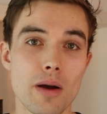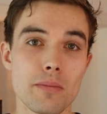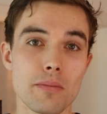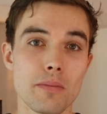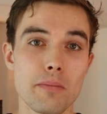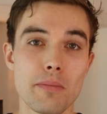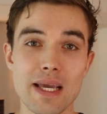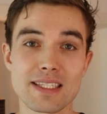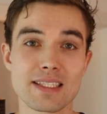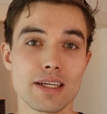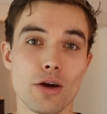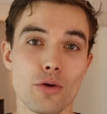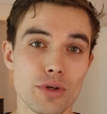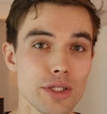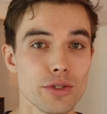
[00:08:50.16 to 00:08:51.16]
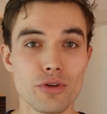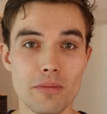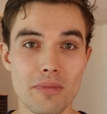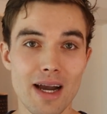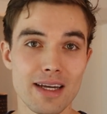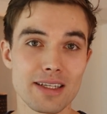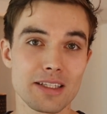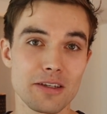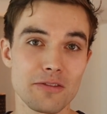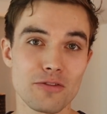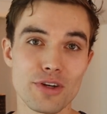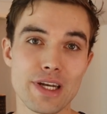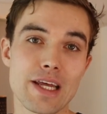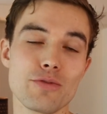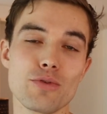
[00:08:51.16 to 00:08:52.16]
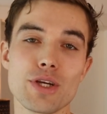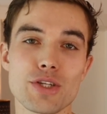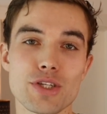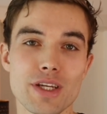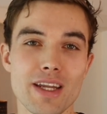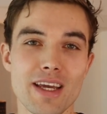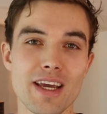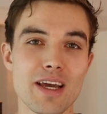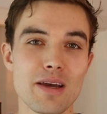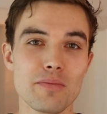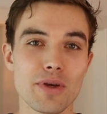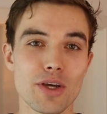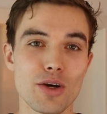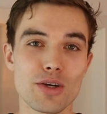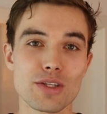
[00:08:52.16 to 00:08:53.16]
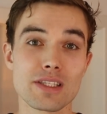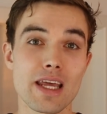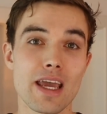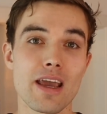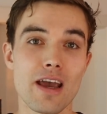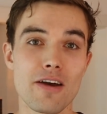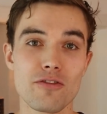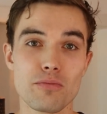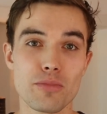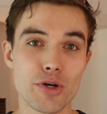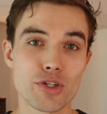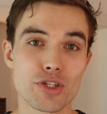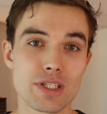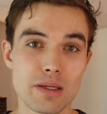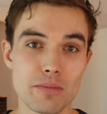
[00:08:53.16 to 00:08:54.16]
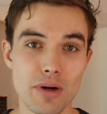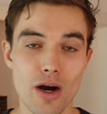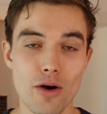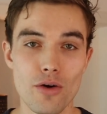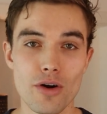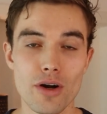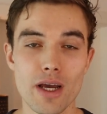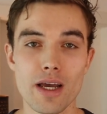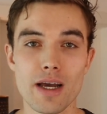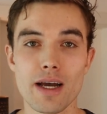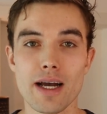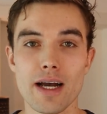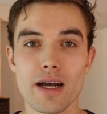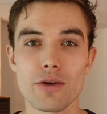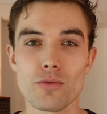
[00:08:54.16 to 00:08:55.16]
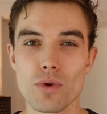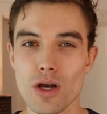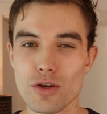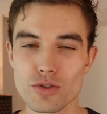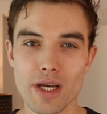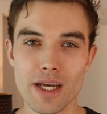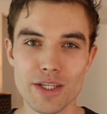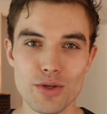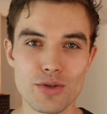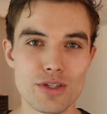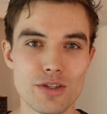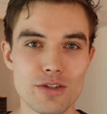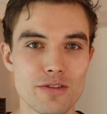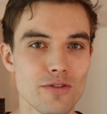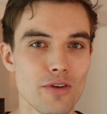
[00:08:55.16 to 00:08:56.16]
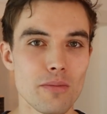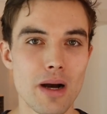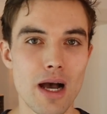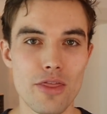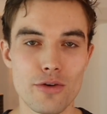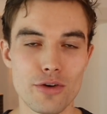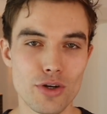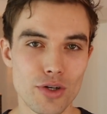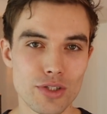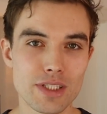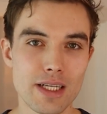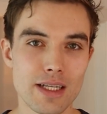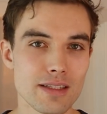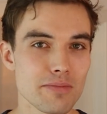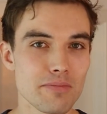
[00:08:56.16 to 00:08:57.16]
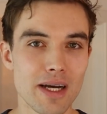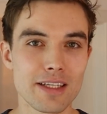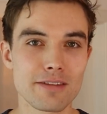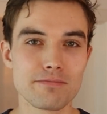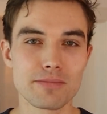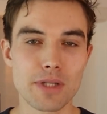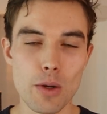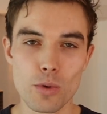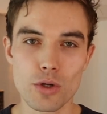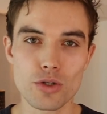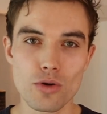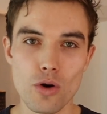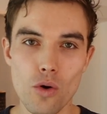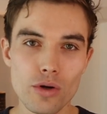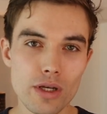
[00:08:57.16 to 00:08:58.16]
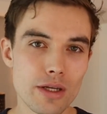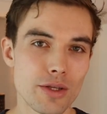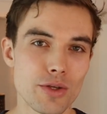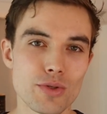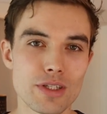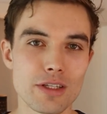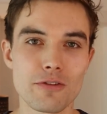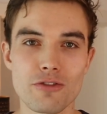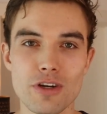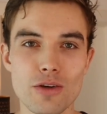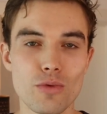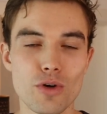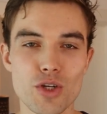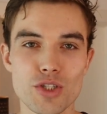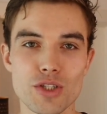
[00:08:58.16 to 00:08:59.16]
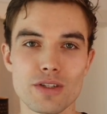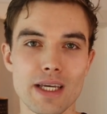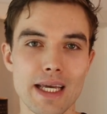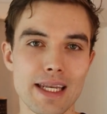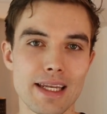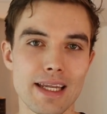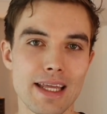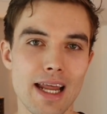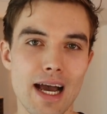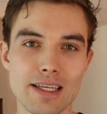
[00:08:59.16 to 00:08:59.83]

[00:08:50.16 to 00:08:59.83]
I'm basically only doing marketing for that region because they have purchasing power. And we also had users from other continents, but they were only using the free version and